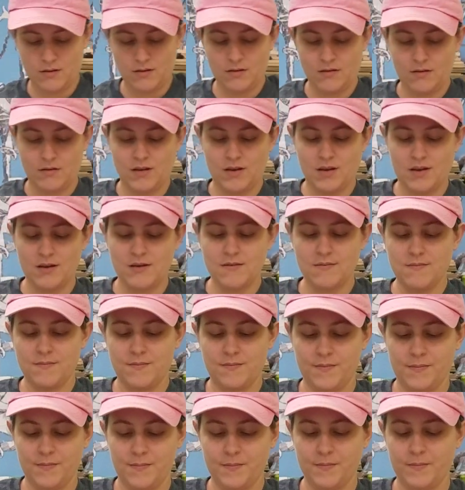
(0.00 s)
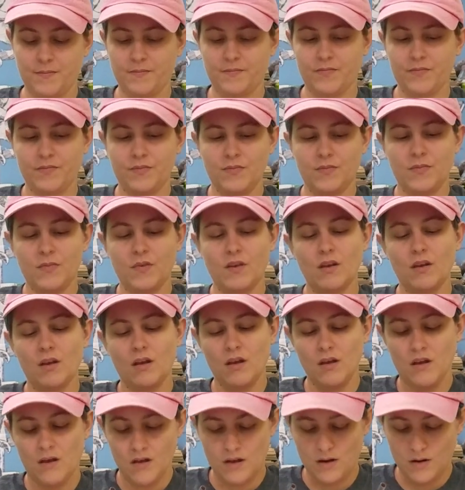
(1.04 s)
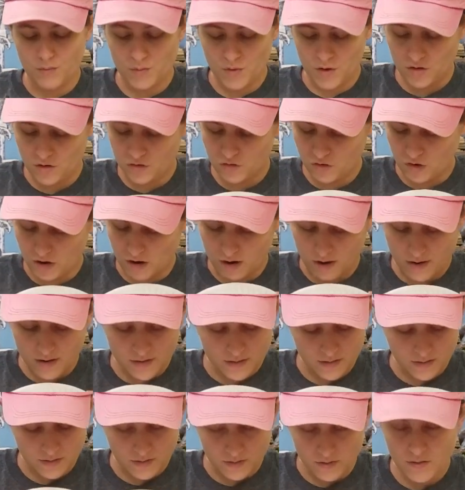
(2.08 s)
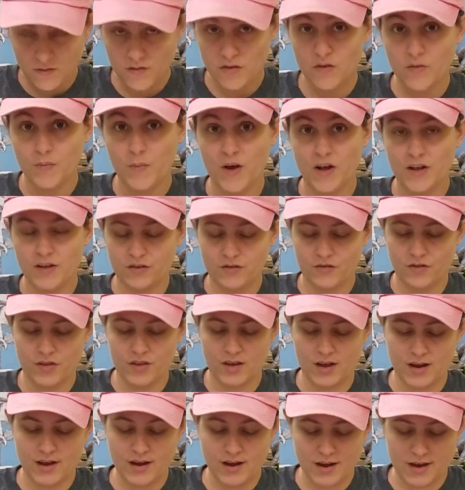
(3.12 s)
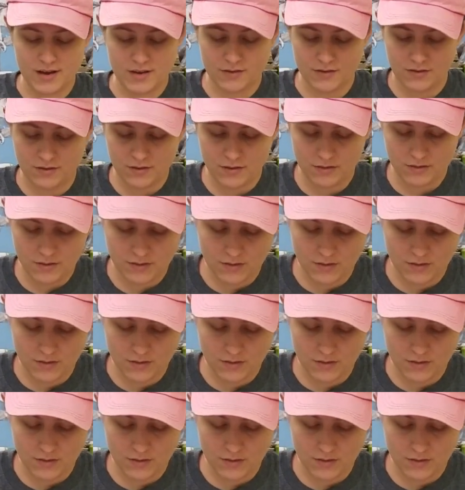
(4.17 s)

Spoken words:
okay, and I'm gonna draw spots for the eyes,